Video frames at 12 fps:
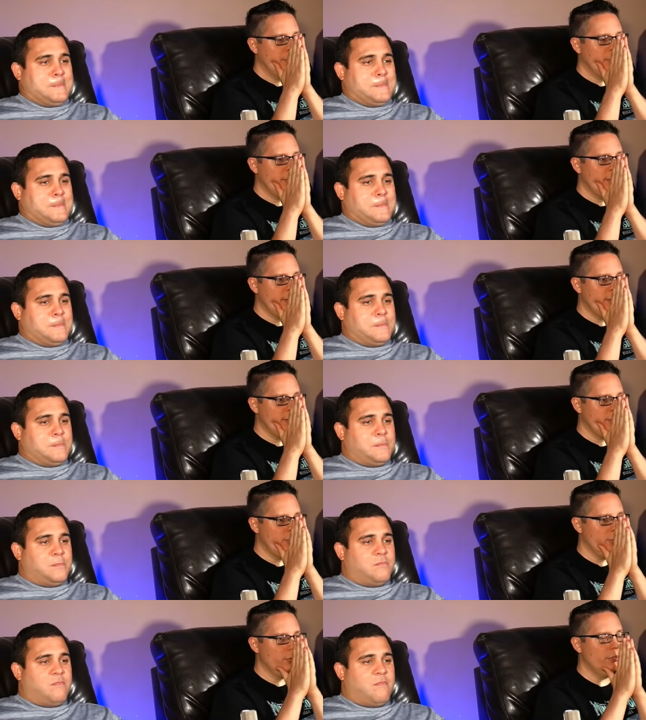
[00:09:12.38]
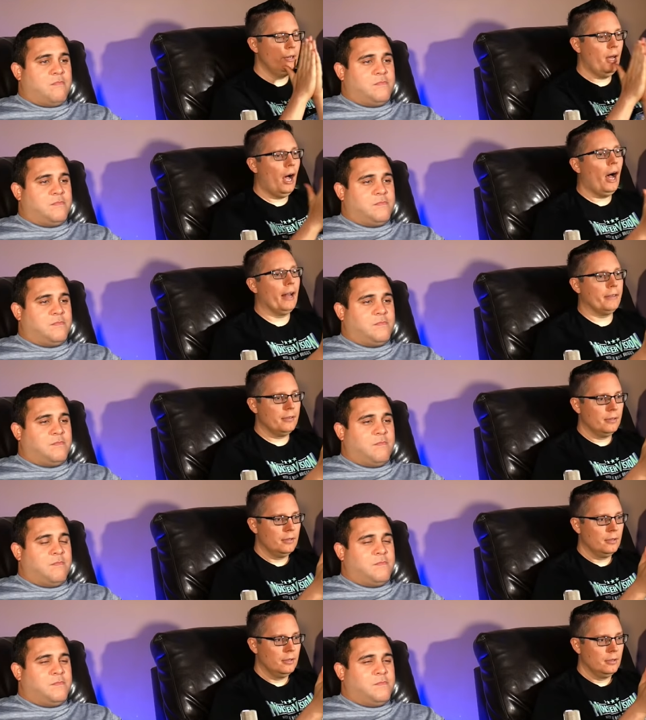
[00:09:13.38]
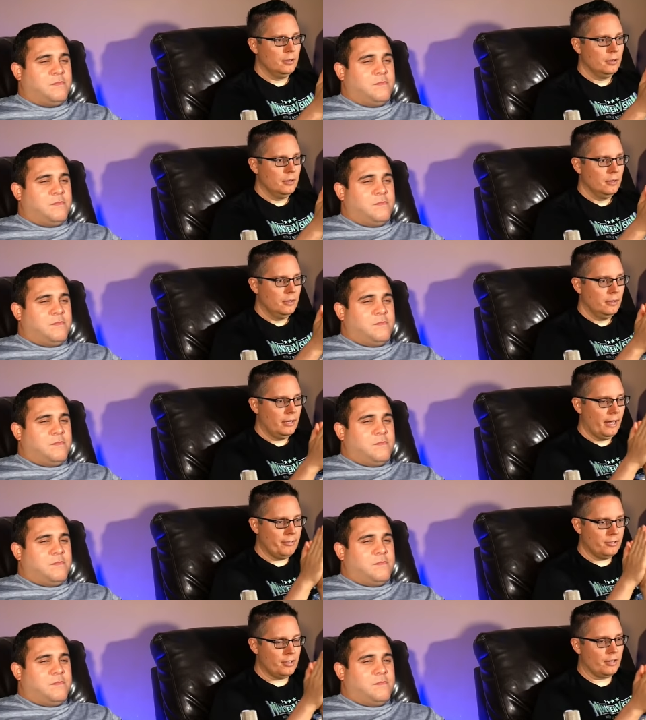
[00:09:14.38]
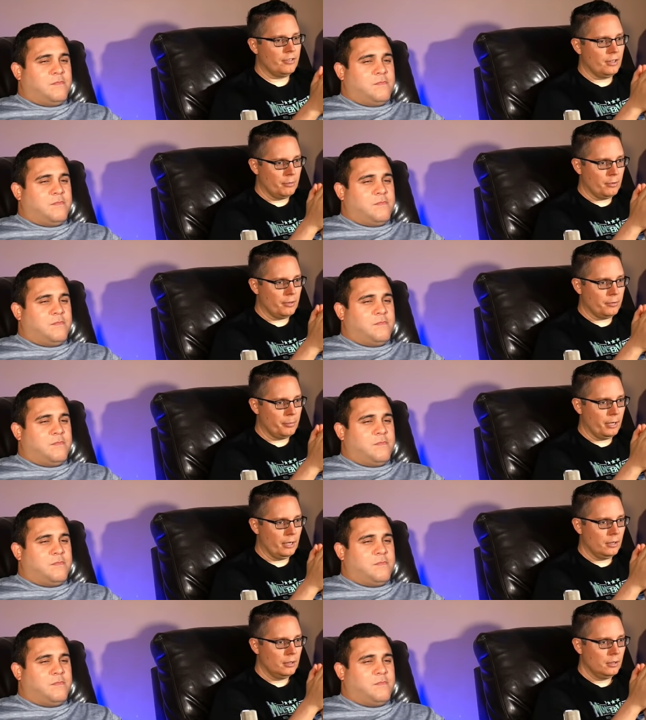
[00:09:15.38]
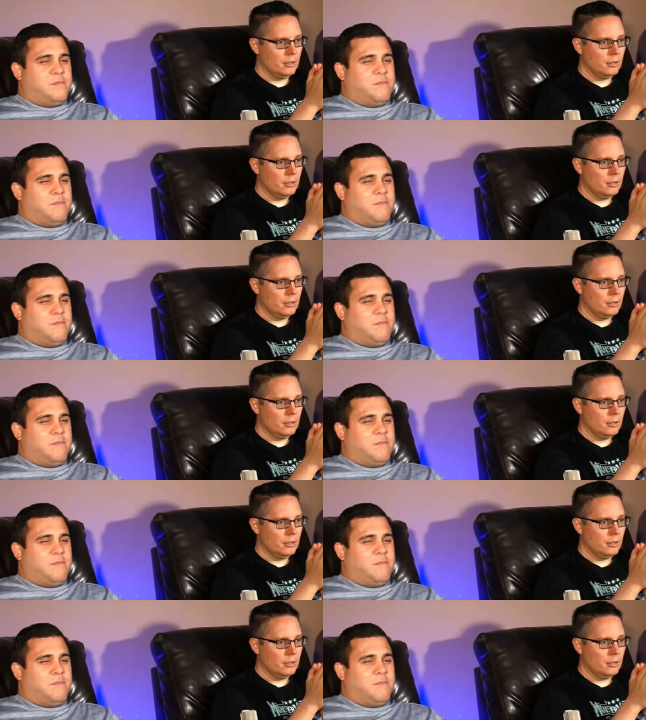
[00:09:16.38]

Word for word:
Speaker 1: Please do not have a sex scene with this man.